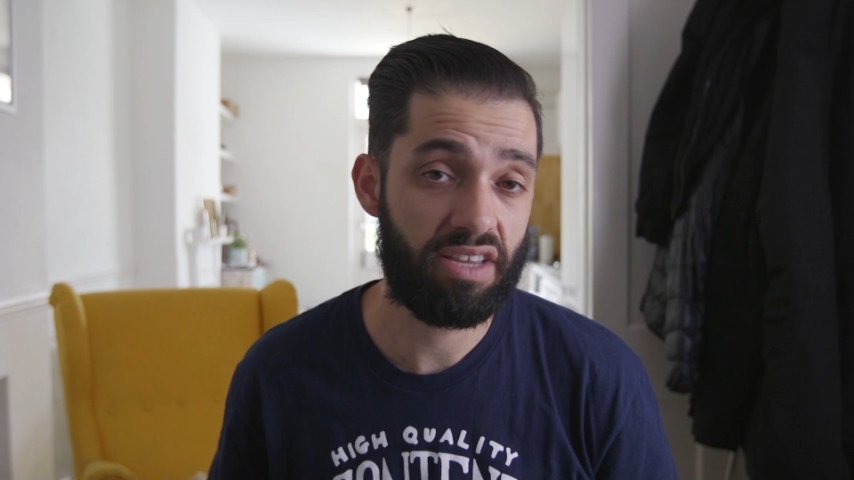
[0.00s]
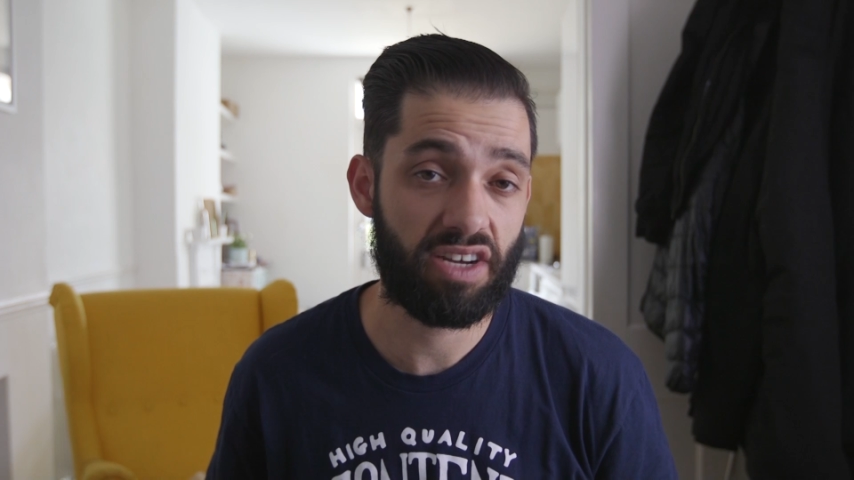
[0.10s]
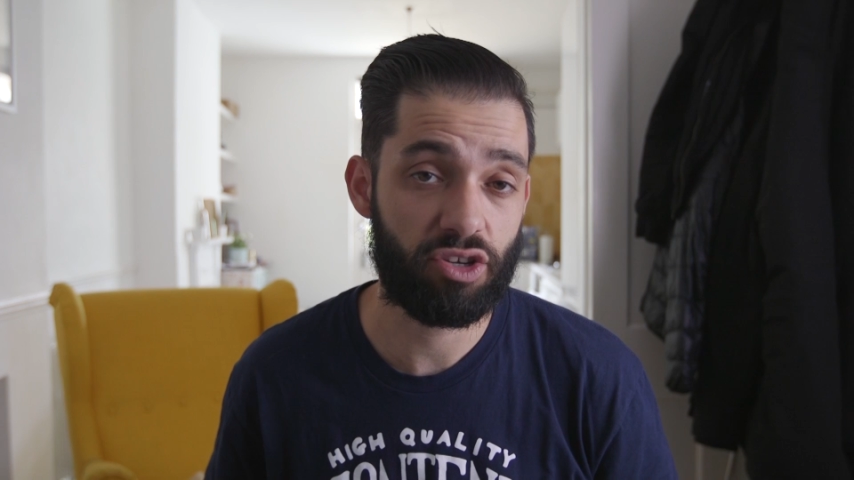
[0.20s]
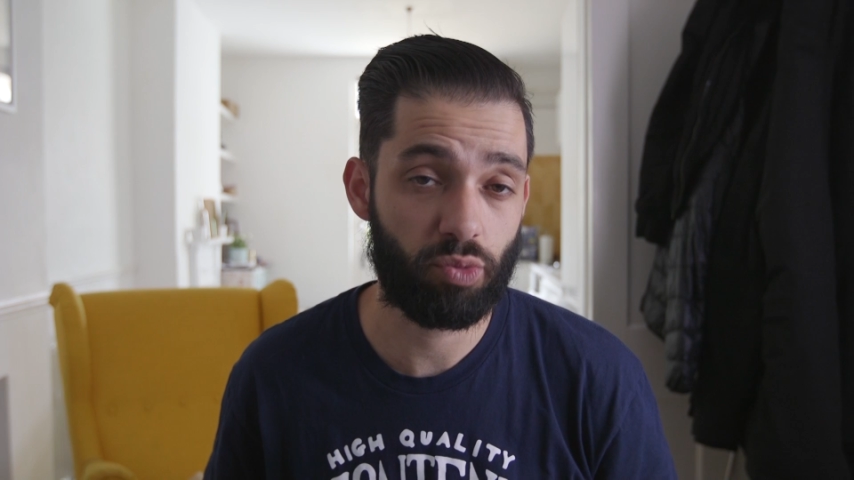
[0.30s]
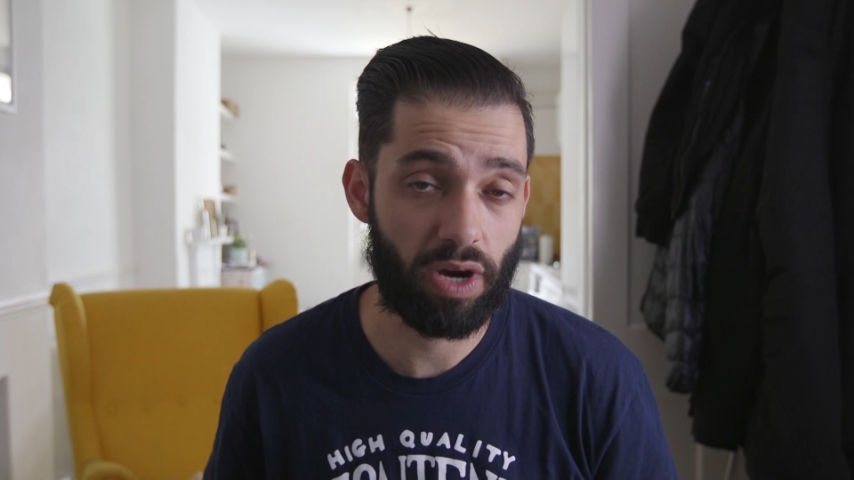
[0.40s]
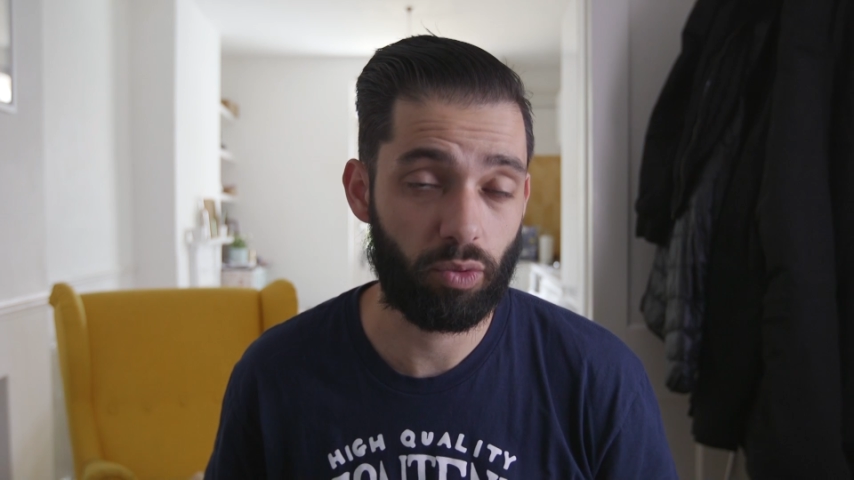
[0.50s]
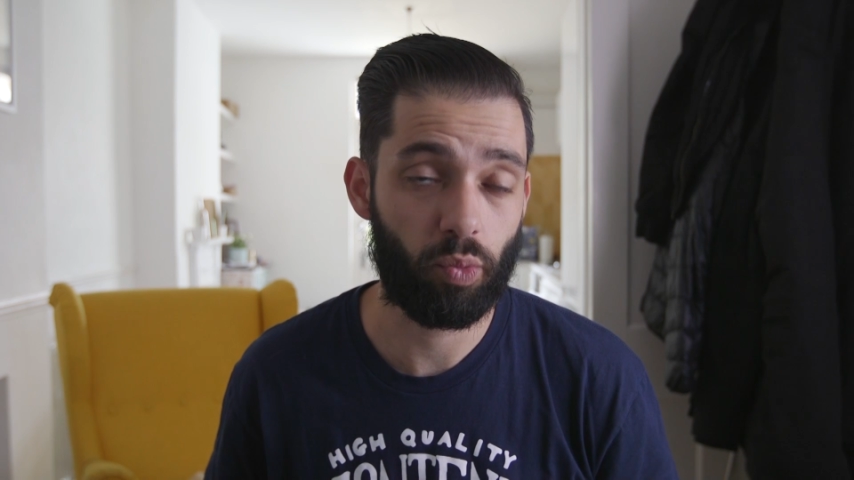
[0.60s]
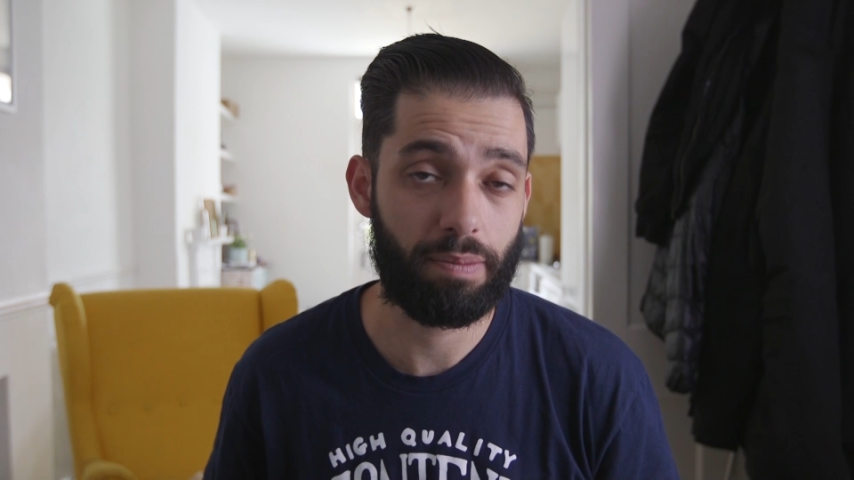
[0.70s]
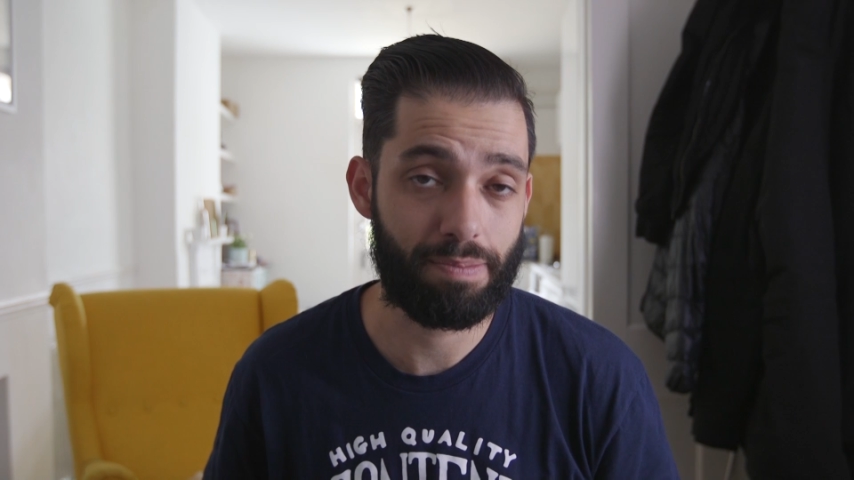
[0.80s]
easier as well when